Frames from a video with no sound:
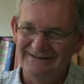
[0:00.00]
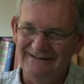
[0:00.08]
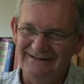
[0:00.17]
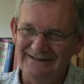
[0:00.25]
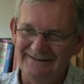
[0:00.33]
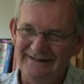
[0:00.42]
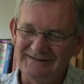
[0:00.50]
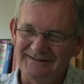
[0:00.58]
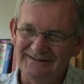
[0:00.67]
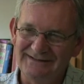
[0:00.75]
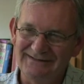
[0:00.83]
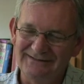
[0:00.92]
And that's the
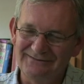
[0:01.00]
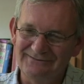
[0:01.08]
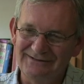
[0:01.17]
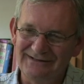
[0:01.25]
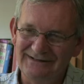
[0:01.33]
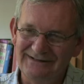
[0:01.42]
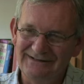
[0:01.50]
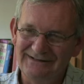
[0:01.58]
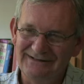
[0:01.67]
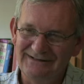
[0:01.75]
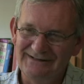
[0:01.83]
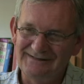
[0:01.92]
thing that really
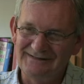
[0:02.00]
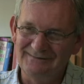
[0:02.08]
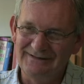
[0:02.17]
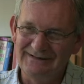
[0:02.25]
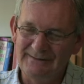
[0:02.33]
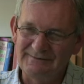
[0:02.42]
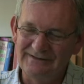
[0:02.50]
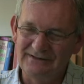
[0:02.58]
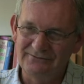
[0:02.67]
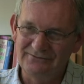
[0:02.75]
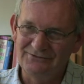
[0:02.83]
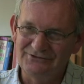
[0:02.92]
is, to me, absolutely
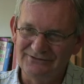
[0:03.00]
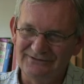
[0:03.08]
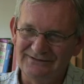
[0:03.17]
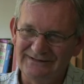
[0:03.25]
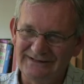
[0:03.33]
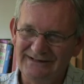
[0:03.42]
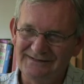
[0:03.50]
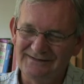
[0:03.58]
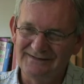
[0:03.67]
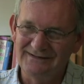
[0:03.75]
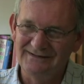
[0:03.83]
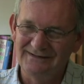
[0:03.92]
crucial and key
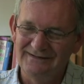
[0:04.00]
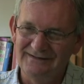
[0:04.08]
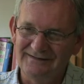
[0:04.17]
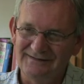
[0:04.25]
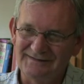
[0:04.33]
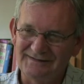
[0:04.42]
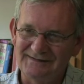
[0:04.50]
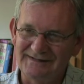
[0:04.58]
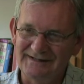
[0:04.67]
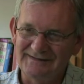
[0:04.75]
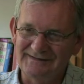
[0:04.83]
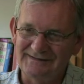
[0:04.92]
to the
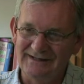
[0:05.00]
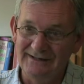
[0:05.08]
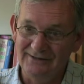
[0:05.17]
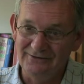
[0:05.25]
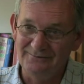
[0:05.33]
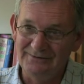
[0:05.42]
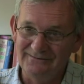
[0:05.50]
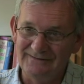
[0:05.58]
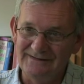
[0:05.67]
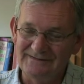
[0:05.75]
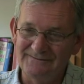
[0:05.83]
success, I hope, of these